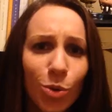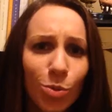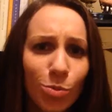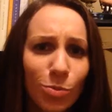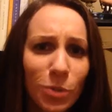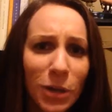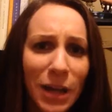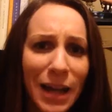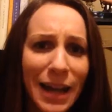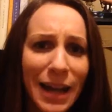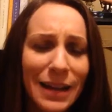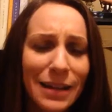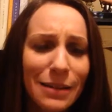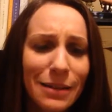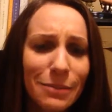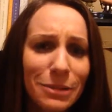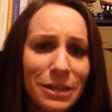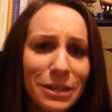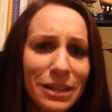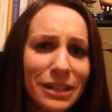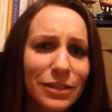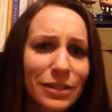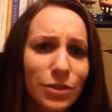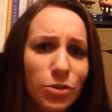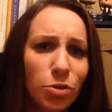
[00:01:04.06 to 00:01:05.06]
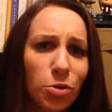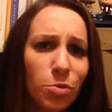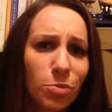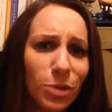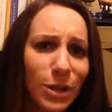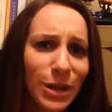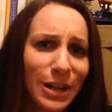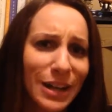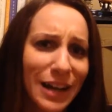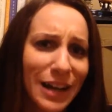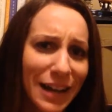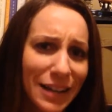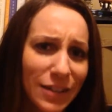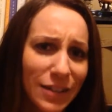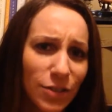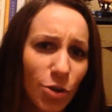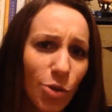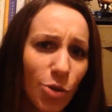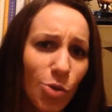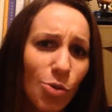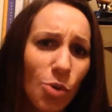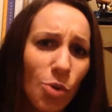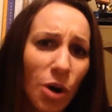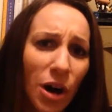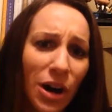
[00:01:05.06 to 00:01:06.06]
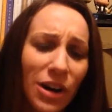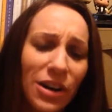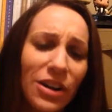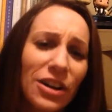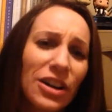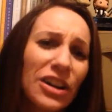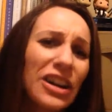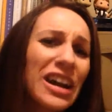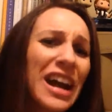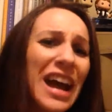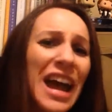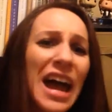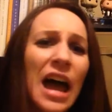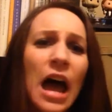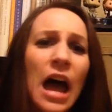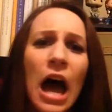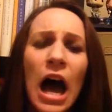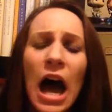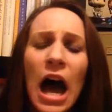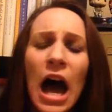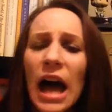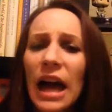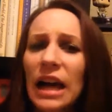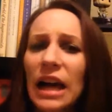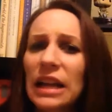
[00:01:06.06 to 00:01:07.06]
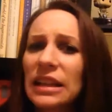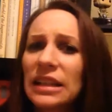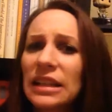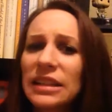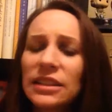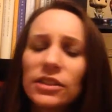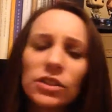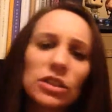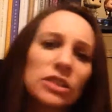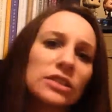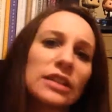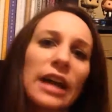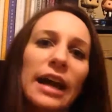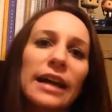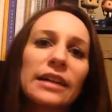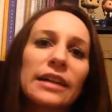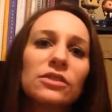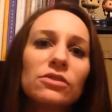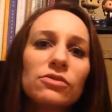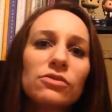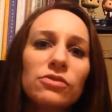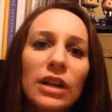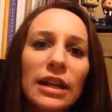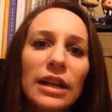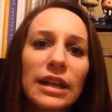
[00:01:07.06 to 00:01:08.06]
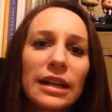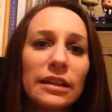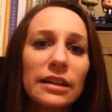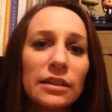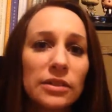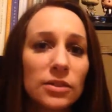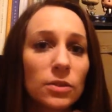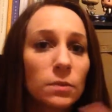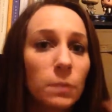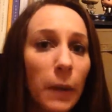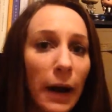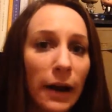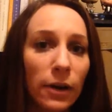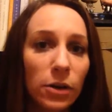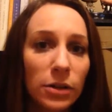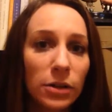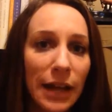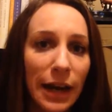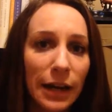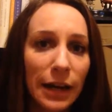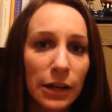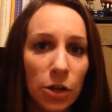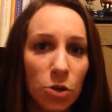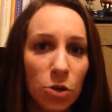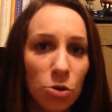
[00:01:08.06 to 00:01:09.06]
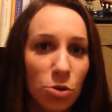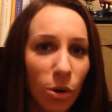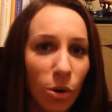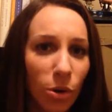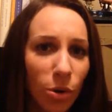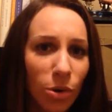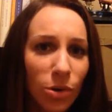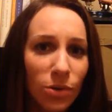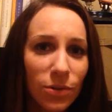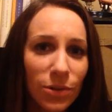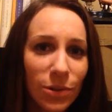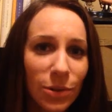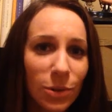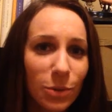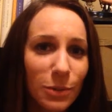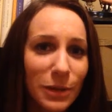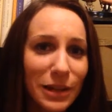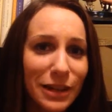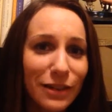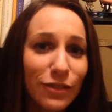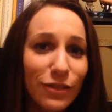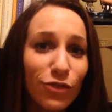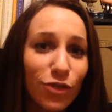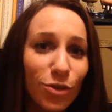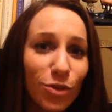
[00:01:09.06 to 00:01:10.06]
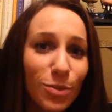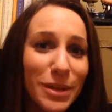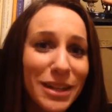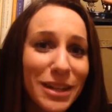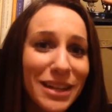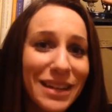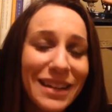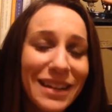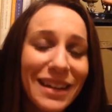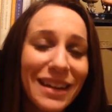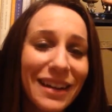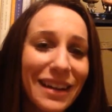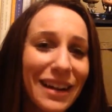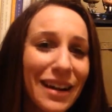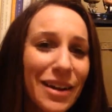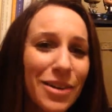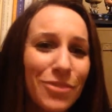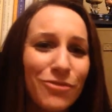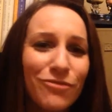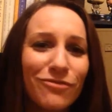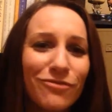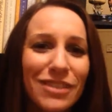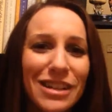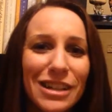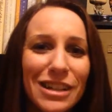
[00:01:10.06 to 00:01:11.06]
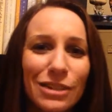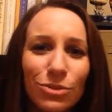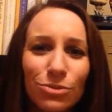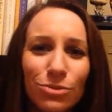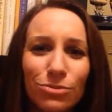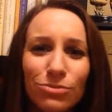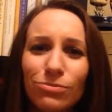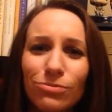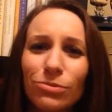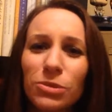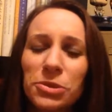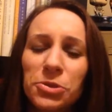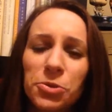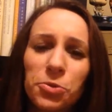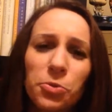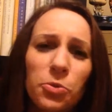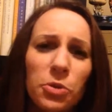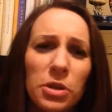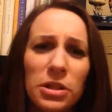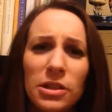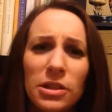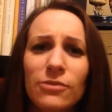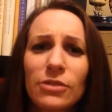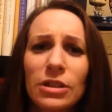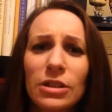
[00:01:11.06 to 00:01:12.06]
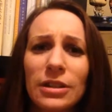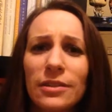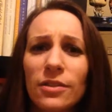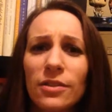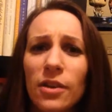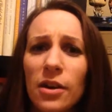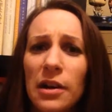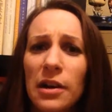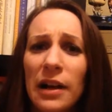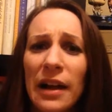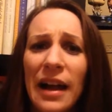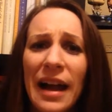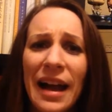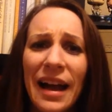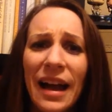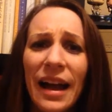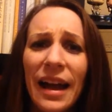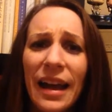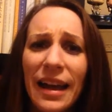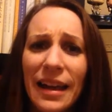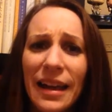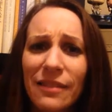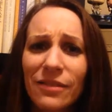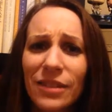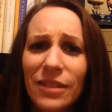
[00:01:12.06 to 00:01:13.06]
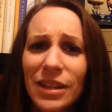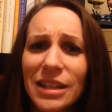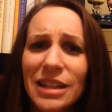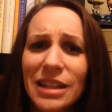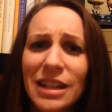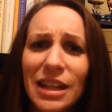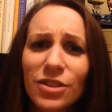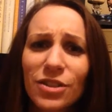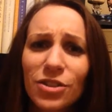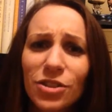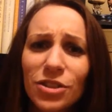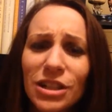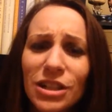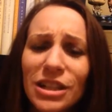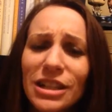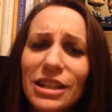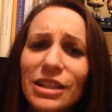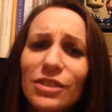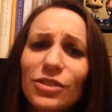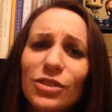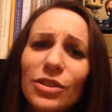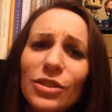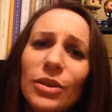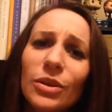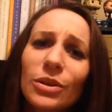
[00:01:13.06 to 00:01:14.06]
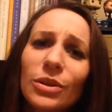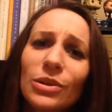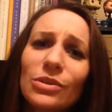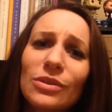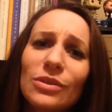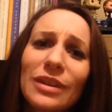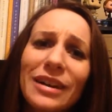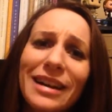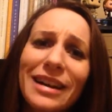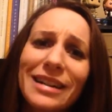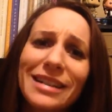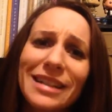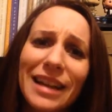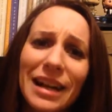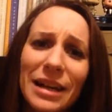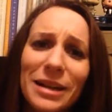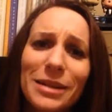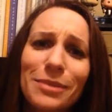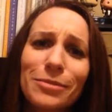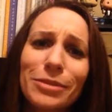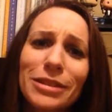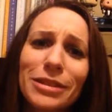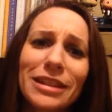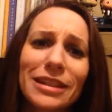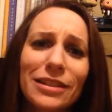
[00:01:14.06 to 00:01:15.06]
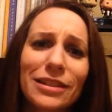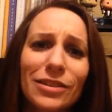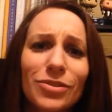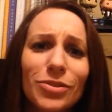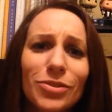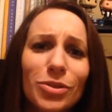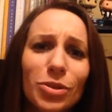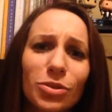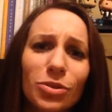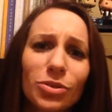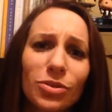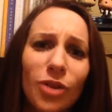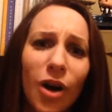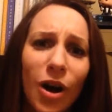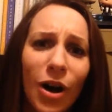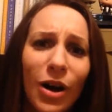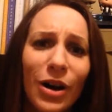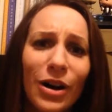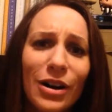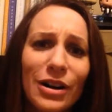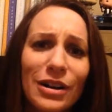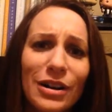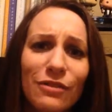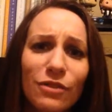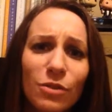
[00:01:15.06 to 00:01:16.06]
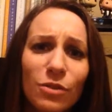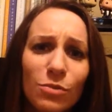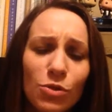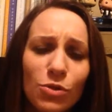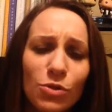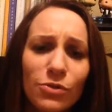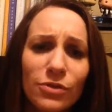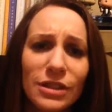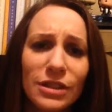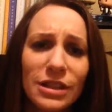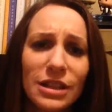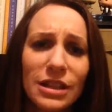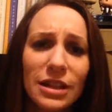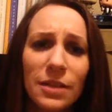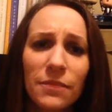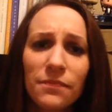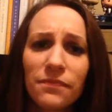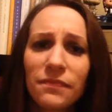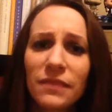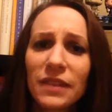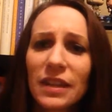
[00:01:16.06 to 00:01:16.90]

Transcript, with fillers: home planet because his home planet has no water and then it just kind of like spiraled out of control a little bit for me. Um, it was really, really long. I have ADHD, so at times it gets a little hard if the movie